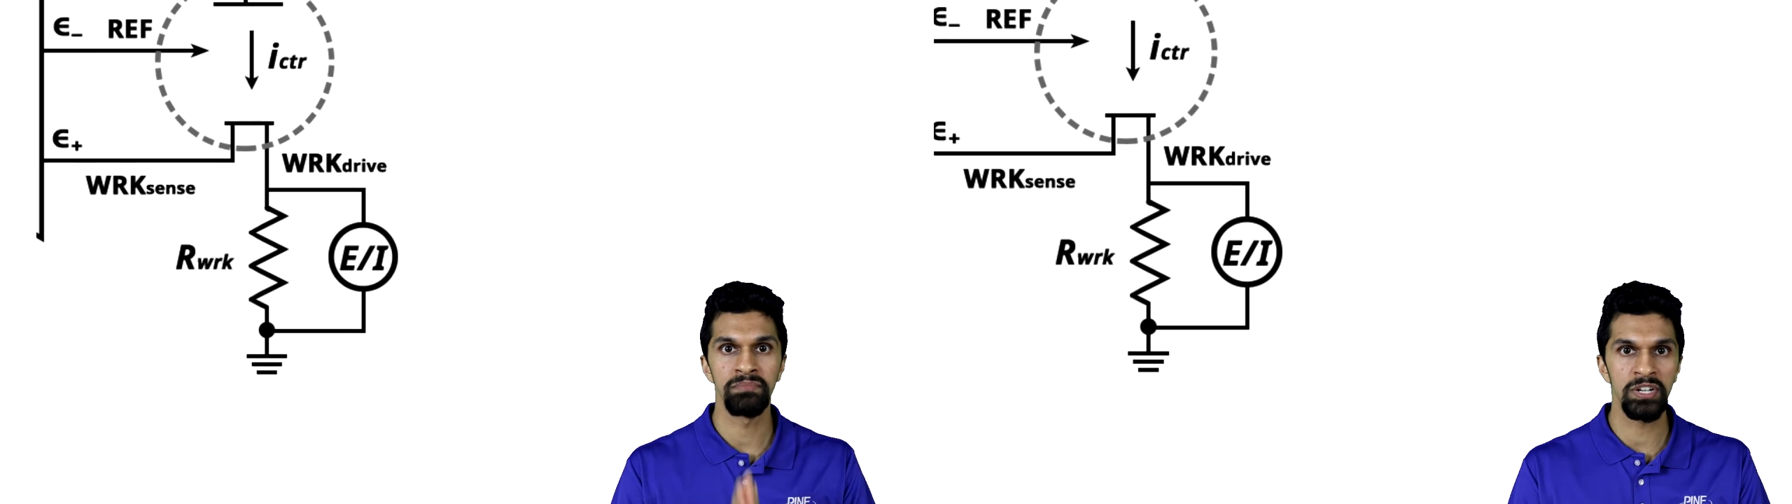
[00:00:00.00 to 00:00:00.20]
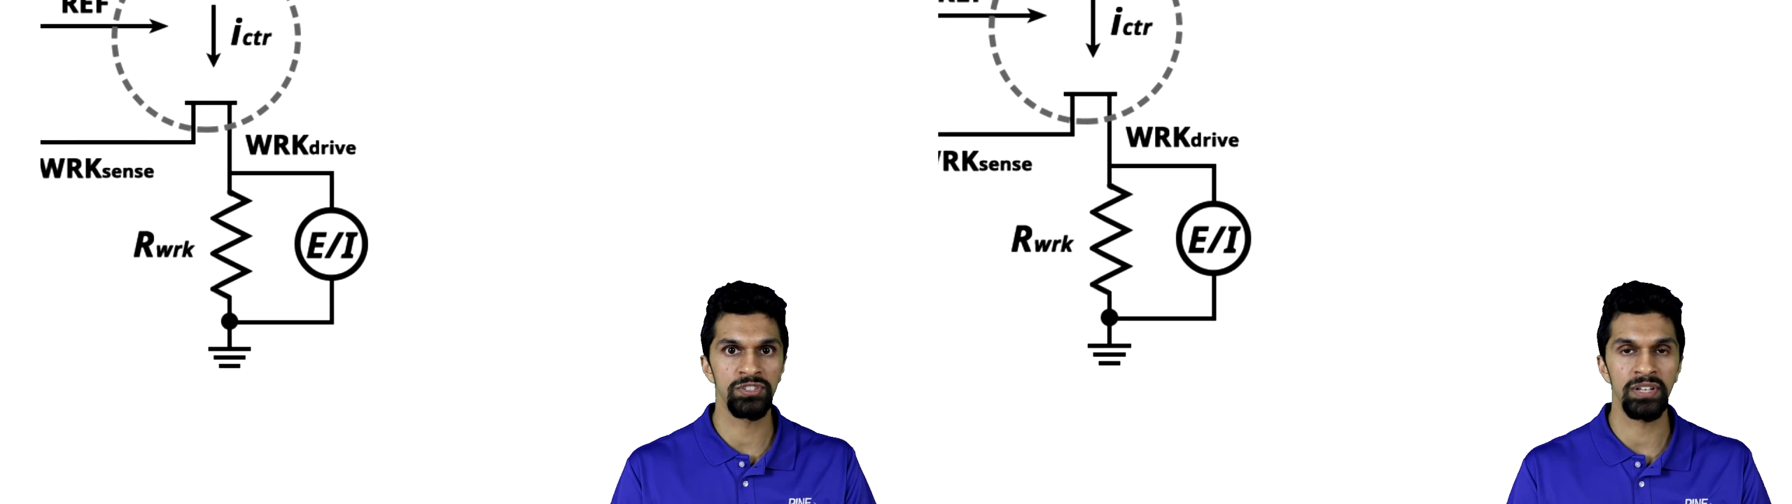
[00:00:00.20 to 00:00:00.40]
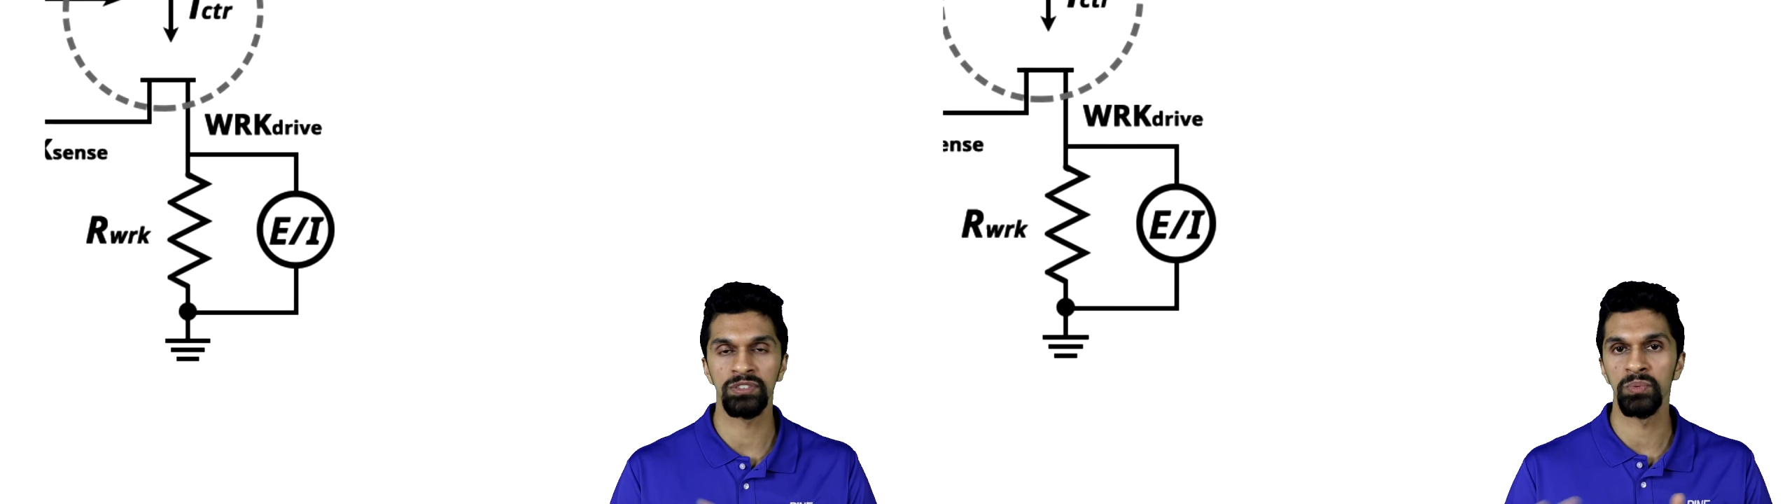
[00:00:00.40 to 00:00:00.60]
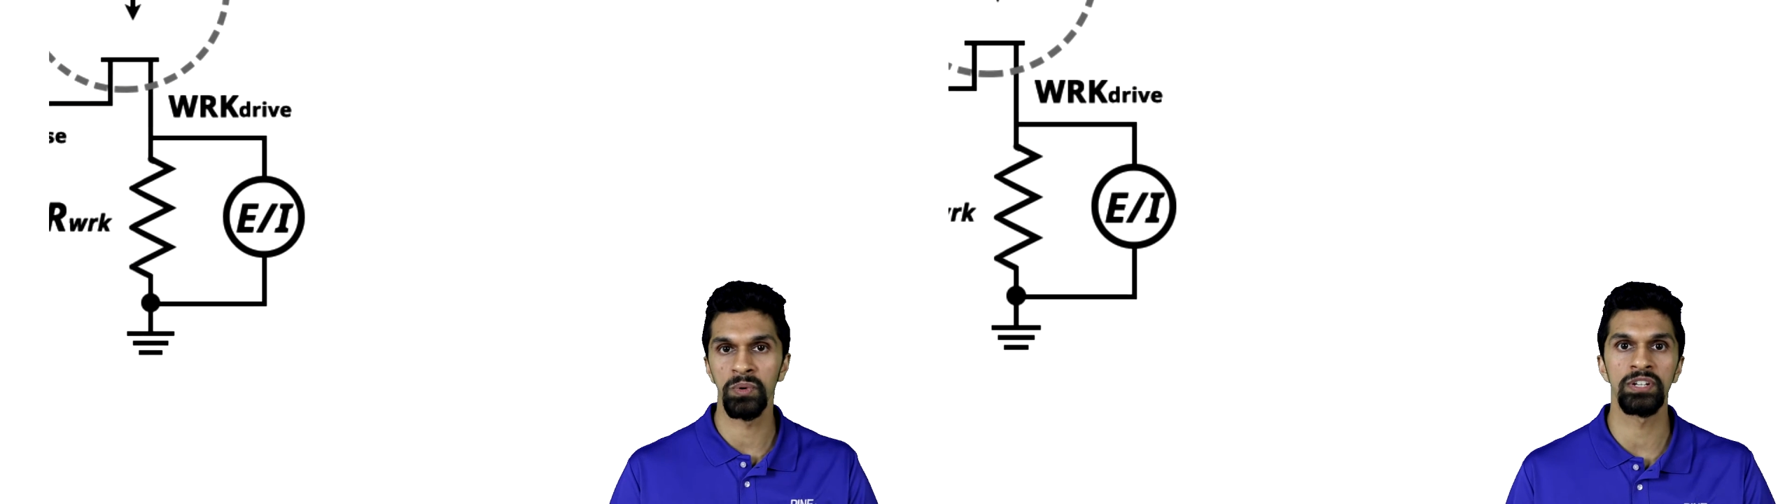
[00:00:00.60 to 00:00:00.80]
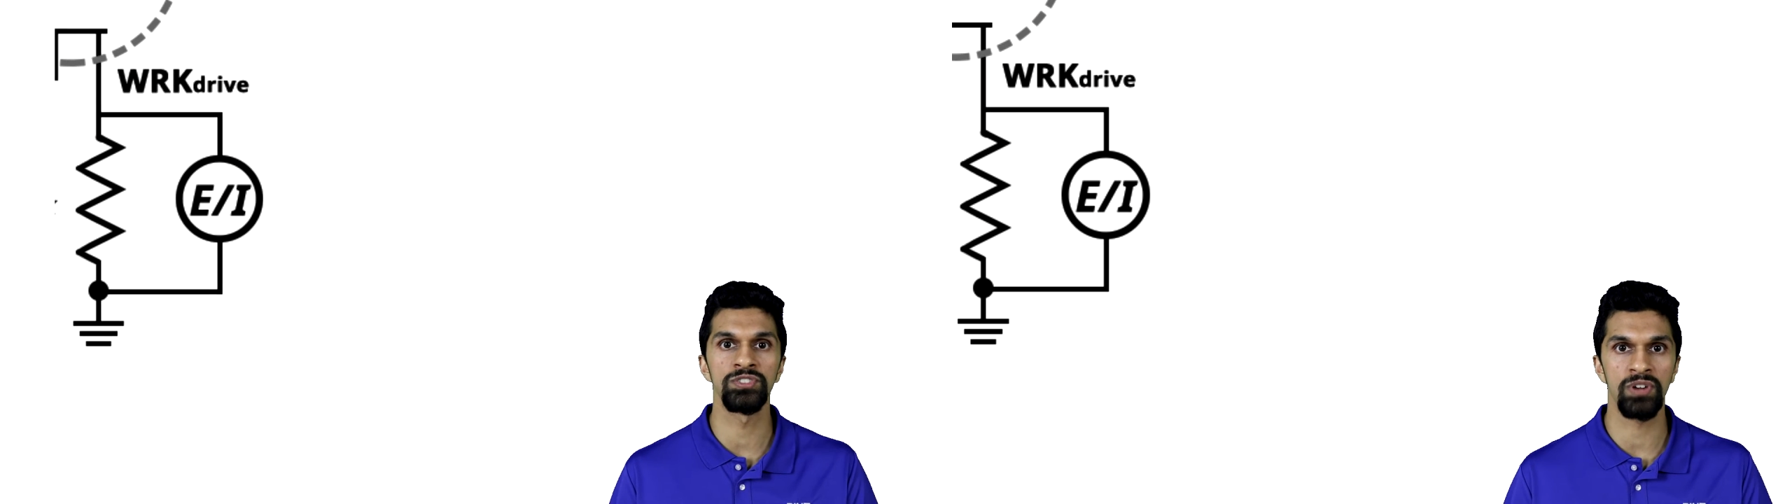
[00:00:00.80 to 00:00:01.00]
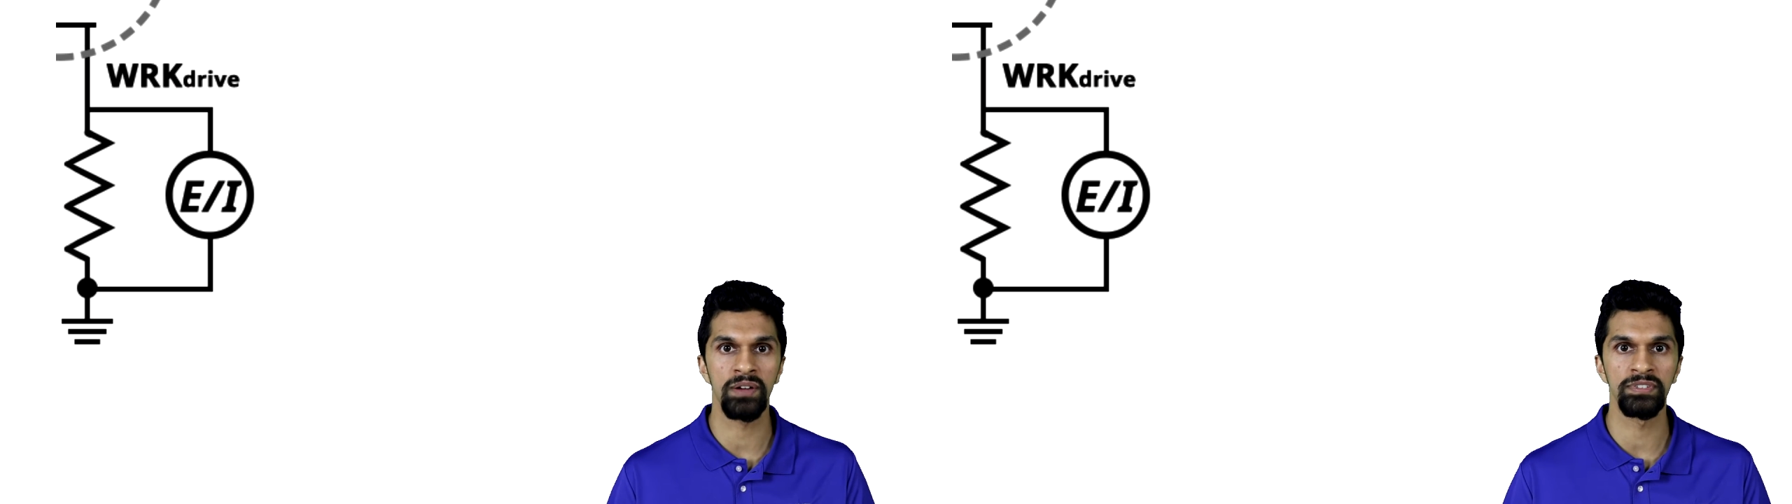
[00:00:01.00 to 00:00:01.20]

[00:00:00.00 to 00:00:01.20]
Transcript: measured at the working drive